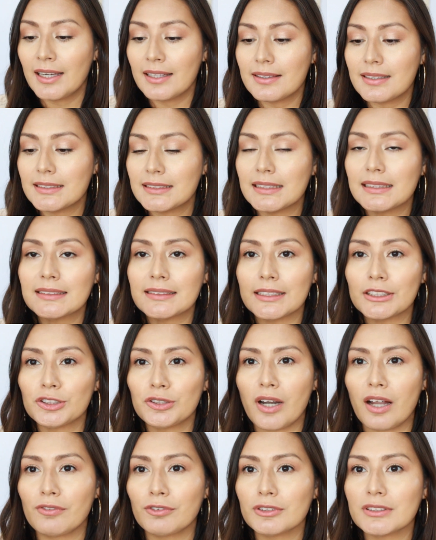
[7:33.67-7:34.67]
This is a
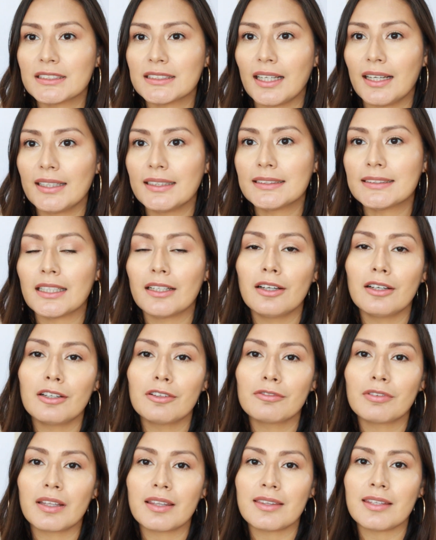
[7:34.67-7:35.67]
travel size
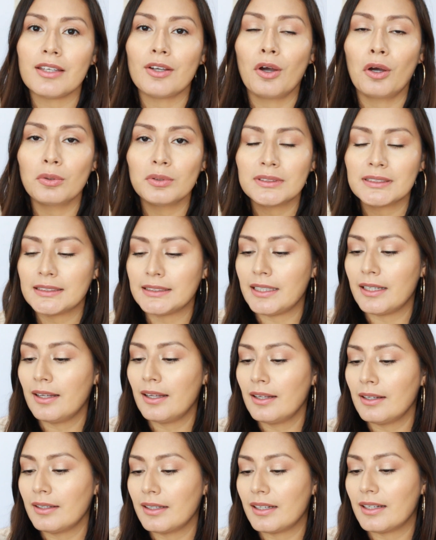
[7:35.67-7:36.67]
of the
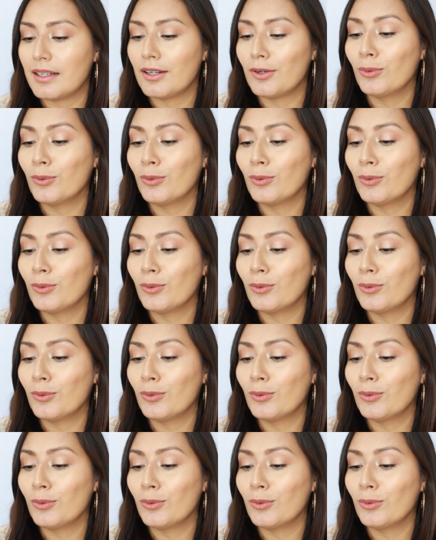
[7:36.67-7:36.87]
Osea